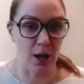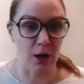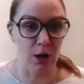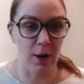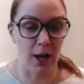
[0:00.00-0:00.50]

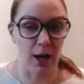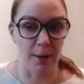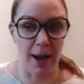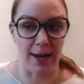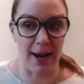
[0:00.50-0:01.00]
Um,
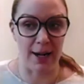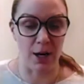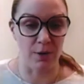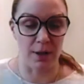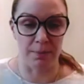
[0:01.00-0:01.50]
I, I
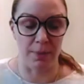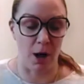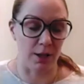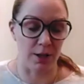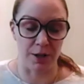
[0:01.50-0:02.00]
know that
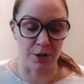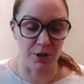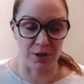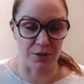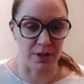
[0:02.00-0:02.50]
all our, our
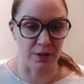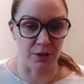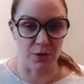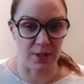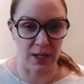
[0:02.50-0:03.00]
surgeons are still
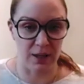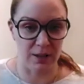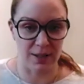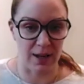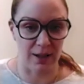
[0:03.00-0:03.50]
using
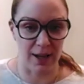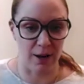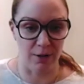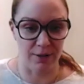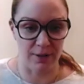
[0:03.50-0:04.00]

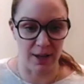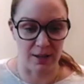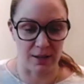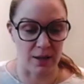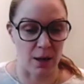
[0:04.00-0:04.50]
telehealth
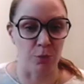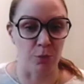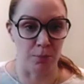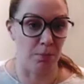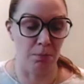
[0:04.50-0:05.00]
in some
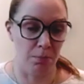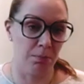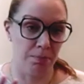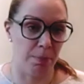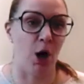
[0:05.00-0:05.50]

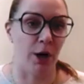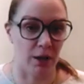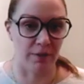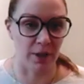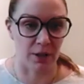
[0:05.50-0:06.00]
part
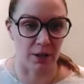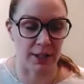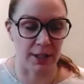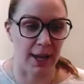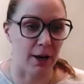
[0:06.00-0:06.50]
of their
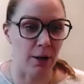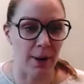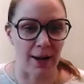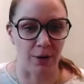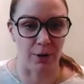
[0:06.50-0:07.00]
care.
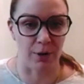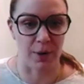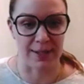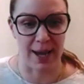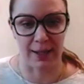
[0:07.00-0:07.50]
Right. I don't know
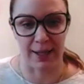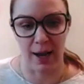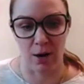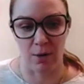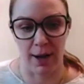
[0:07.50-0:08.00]
exactly
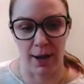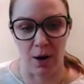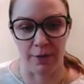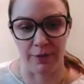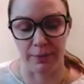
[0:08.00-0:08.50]
how how
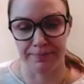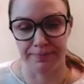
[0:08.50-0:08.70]
often.